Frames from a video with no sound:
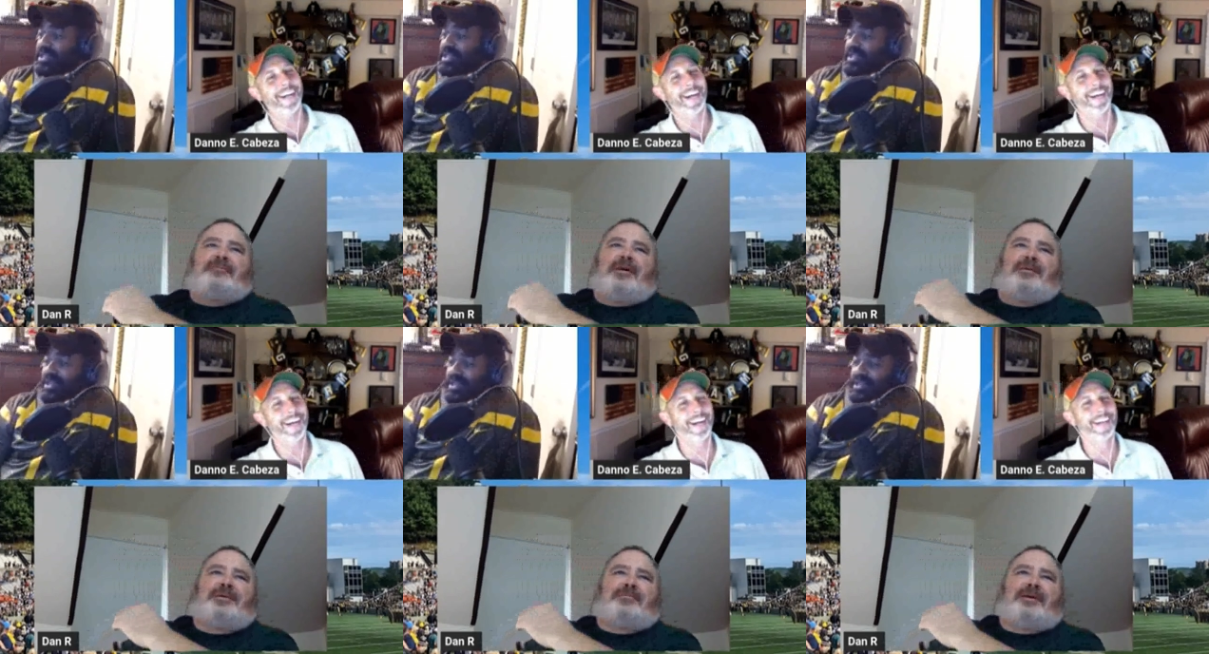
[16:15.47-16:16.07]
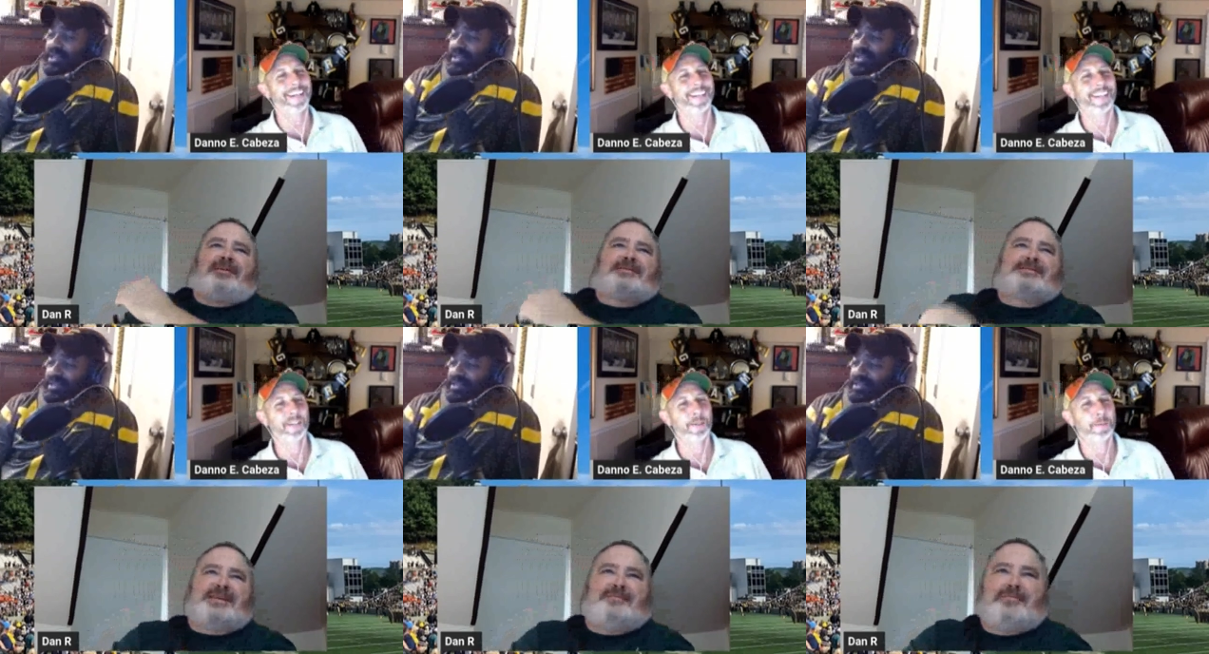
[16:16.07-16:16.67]
Speaker 1: and Rob, you're probably in the
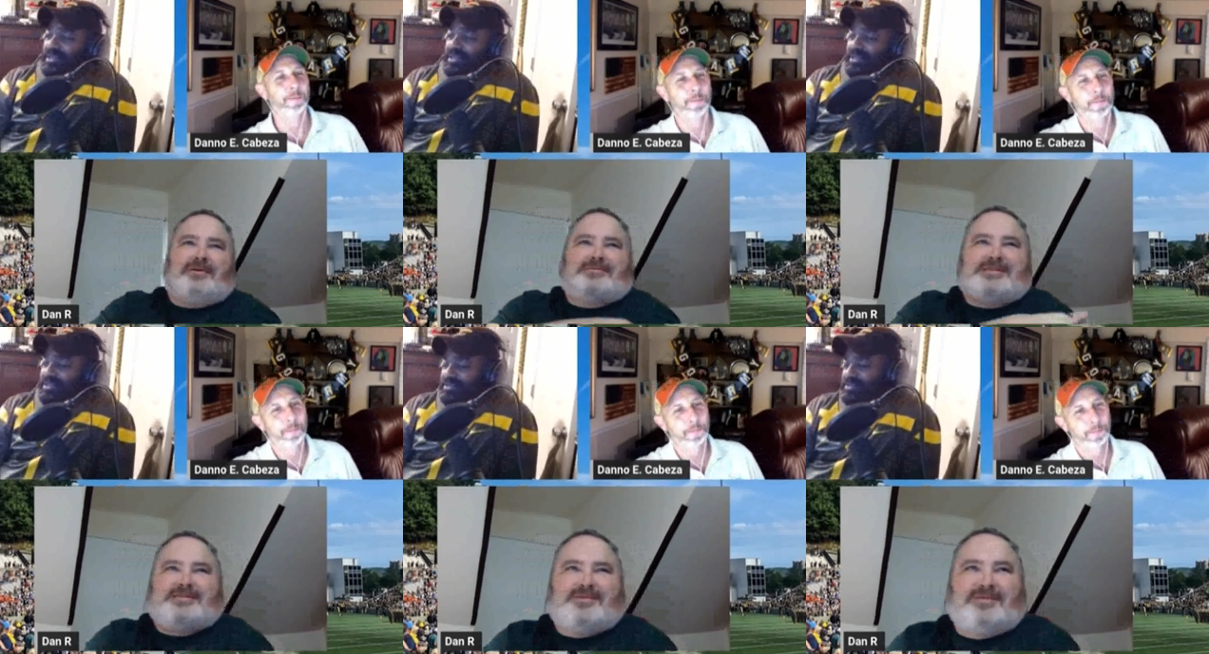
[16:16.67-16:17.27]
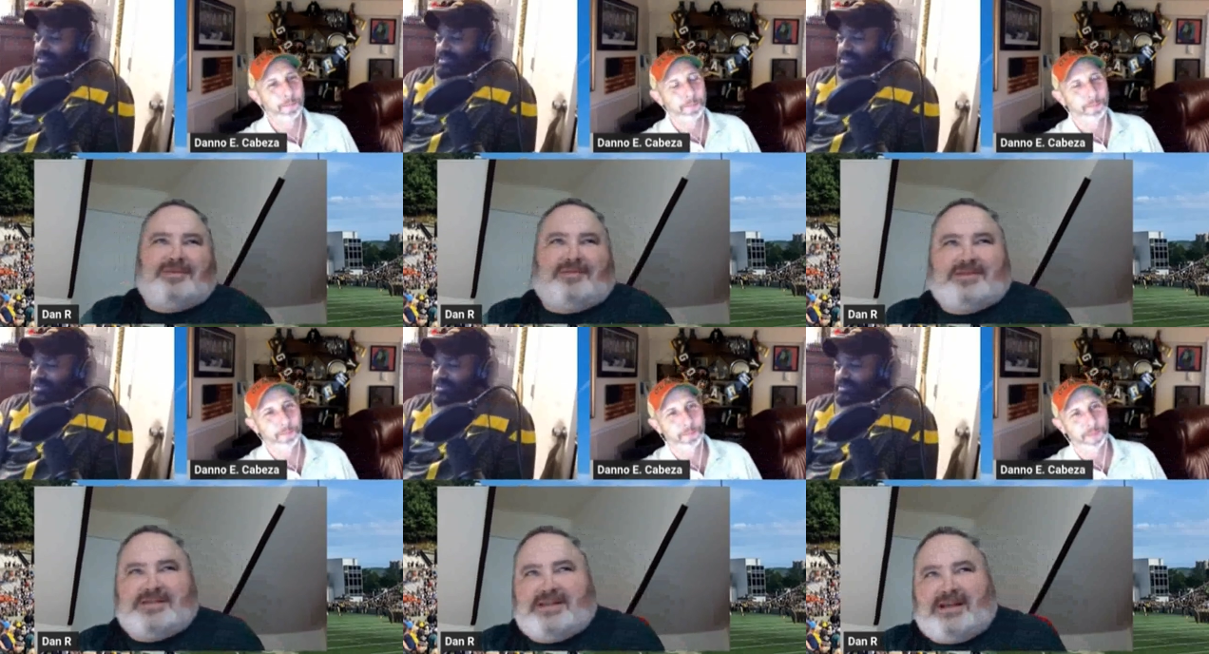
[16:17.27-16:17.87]
same boat since moving to
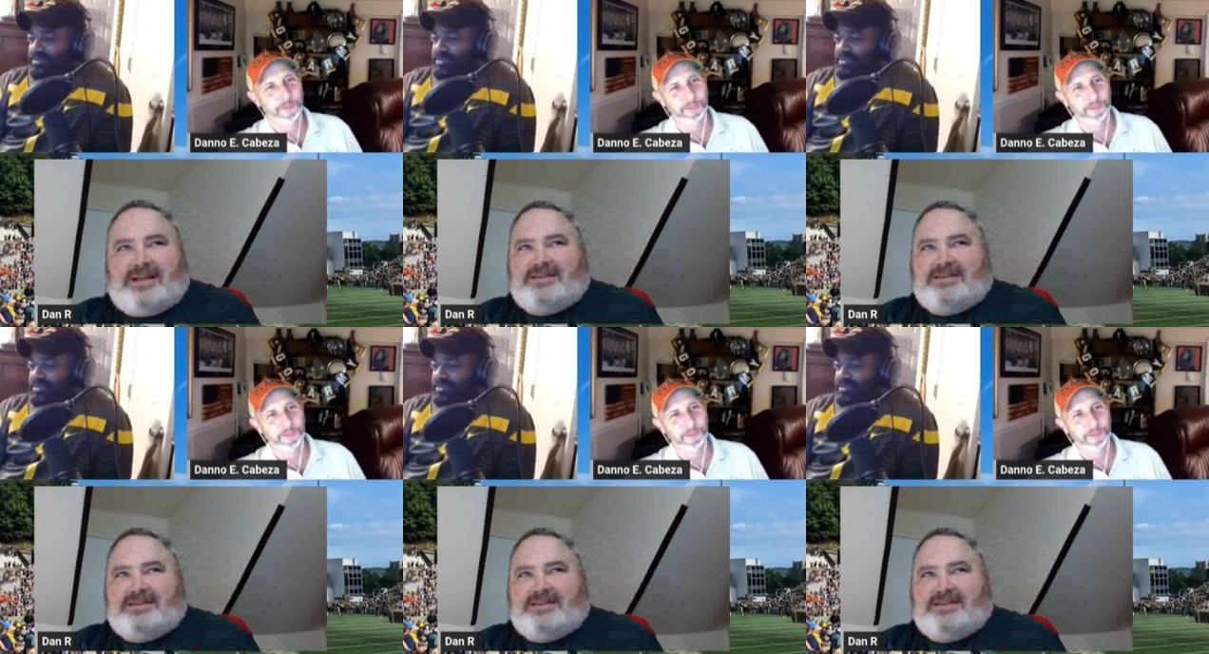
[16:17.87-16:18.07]
Virginia.